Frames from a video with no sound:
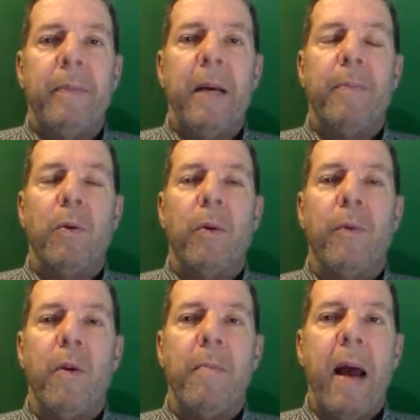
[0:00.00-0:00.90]
people
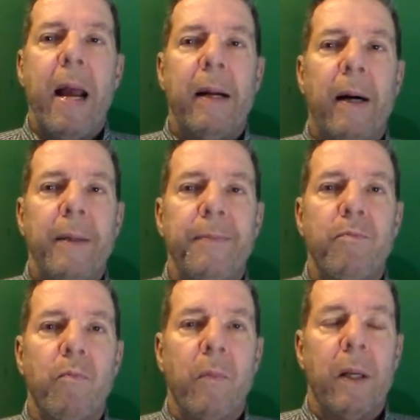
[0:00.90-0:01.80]
would remain
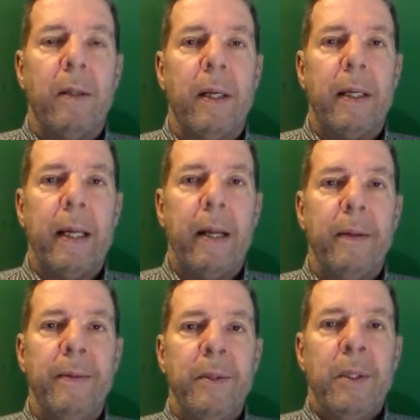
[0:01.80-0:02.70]
on, like
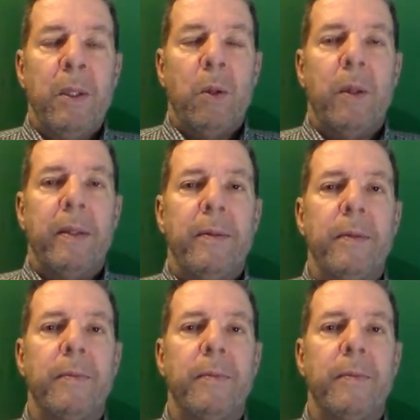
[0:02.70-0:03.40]
they would